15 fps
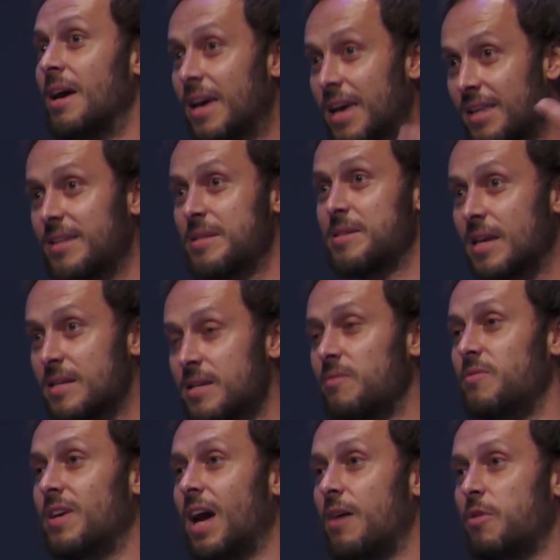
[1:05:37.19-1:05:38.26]
in the sense that
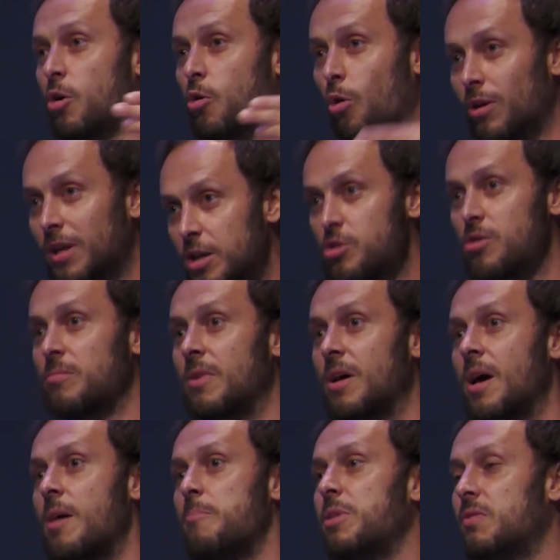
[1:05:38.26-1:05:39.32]
we have a collision
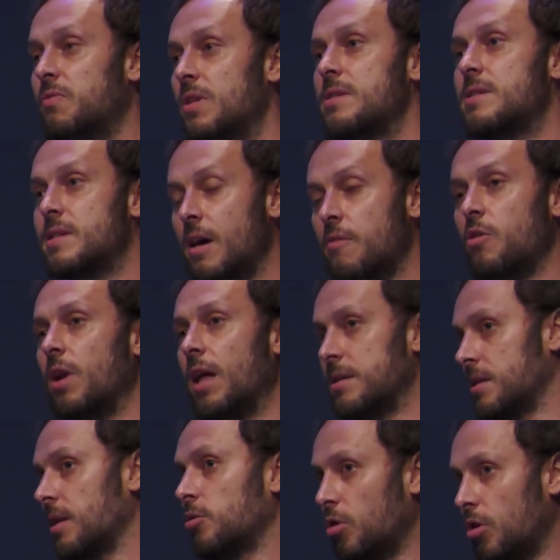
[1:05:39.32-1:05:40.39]
between several
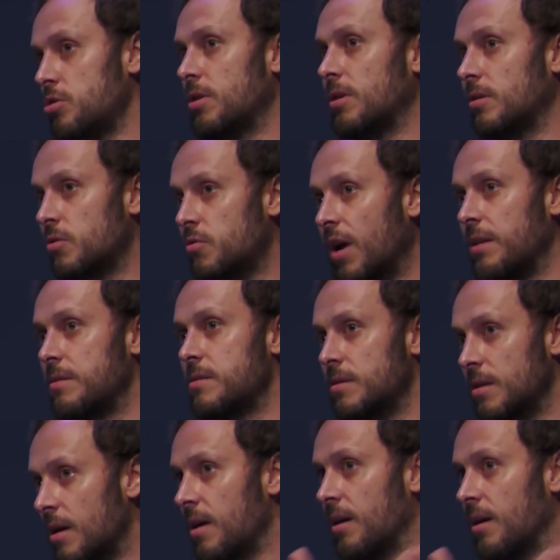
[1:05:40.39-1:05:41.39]
eschatological threats.